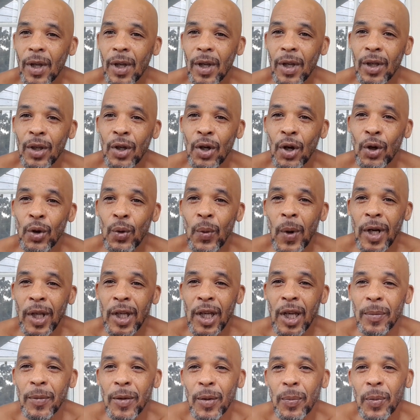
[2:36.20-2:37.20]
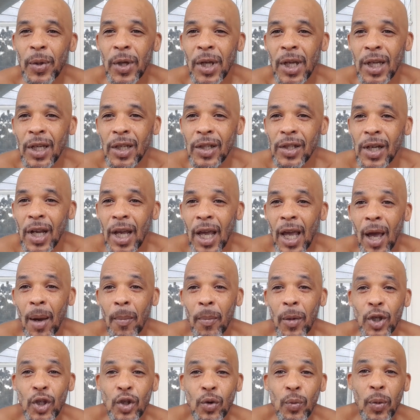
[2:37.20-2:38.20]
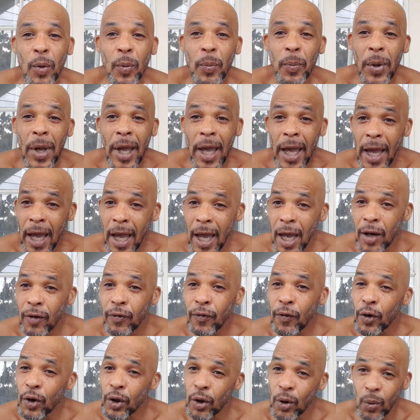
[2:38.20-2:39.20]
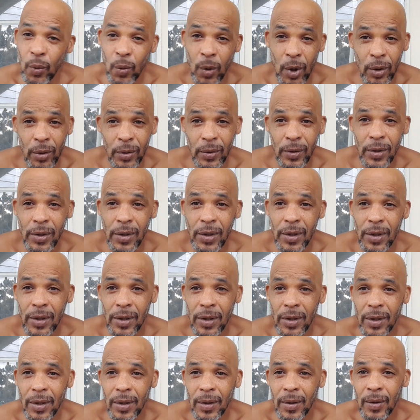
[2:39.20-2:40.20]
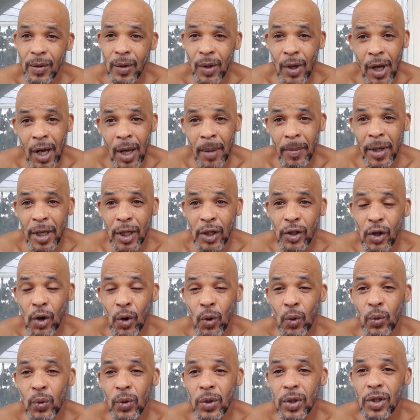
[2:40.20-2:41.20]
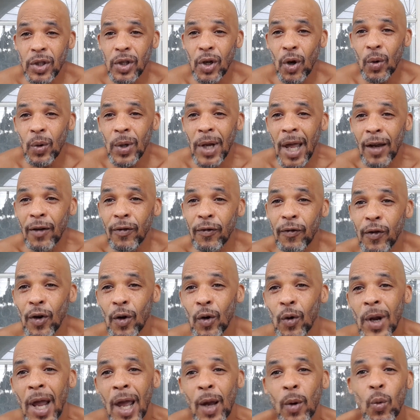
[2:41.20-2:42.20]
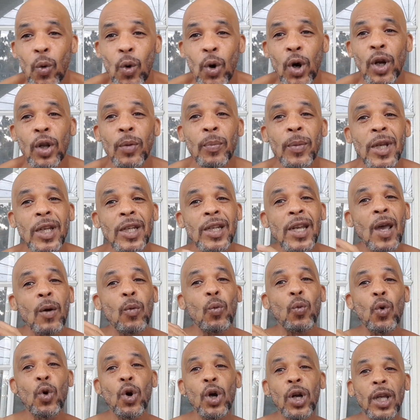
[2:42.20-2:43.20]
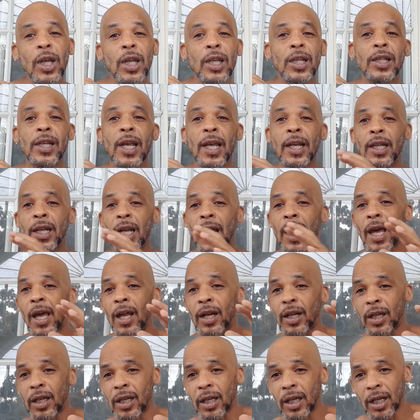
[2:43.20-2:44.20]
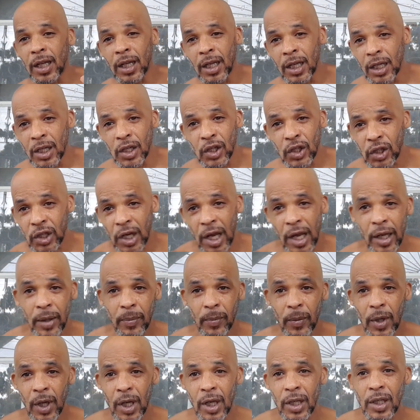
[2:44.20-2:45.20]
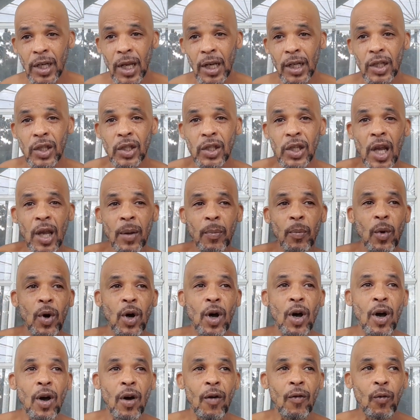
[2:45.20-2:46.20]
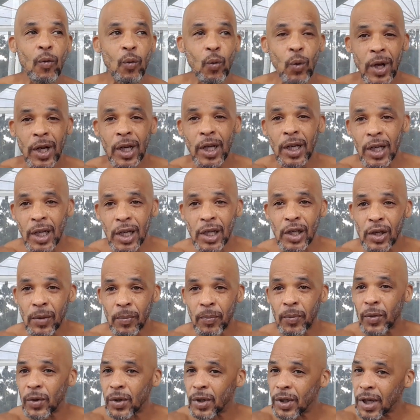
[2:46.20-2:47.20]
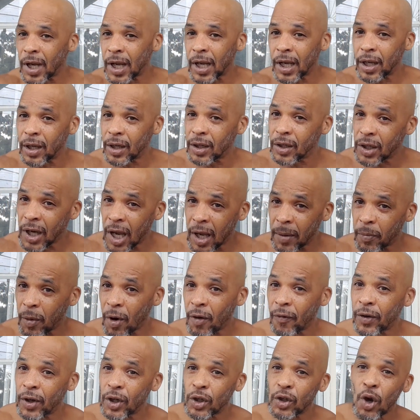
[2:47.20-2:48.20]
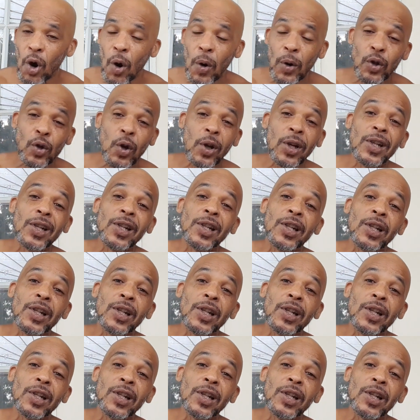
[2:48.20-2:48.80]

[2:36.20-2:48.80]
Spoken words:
you want to keep the peace, but you prepared for the worst. You know what I mean? So like flow like water means that water can take any shape. It can take the shape of what it needs to take shape of, and it's always going